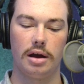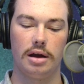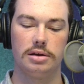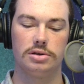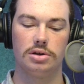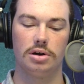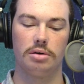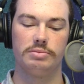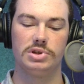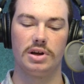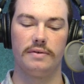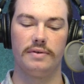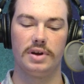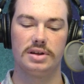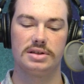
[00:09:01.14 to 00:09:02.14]
in terms
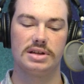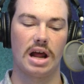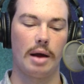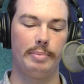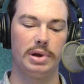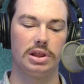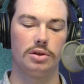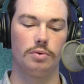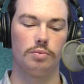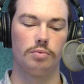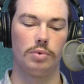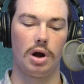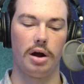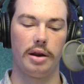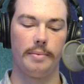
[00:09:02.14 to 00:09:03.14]
of stopping the
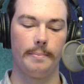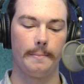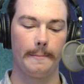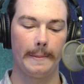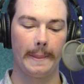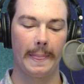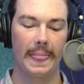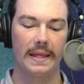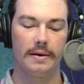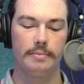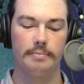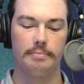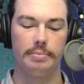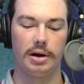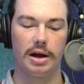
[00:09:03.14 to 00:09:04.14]
run.
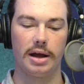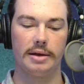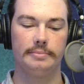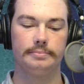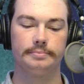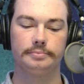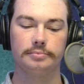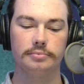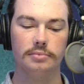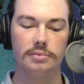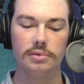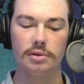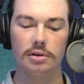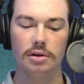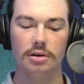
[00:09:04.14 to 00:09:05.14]
But
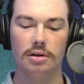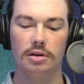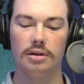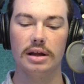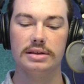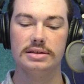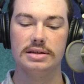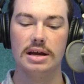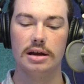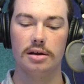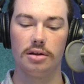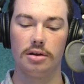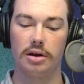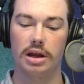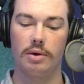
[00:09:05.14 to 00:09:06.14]
let's take
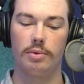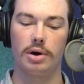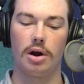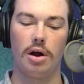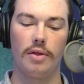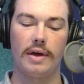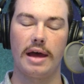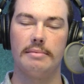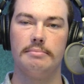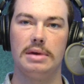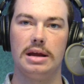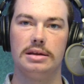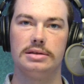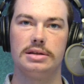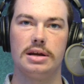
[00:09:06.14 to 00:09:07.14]
a look at what all that
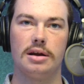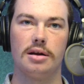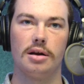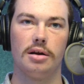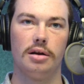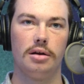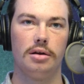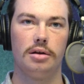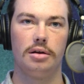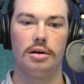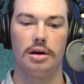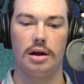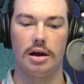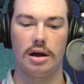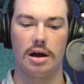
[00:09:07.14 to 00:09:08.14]
means here
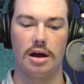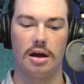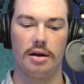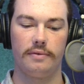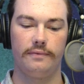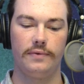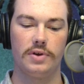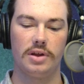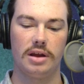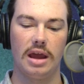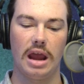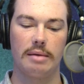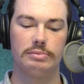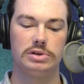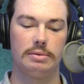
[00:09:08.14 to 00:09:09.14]
for the
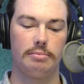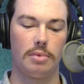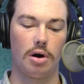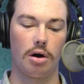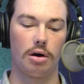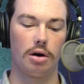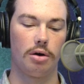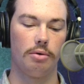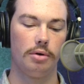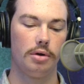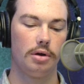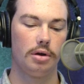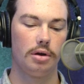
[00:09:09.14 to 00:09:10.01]
game tomorrow.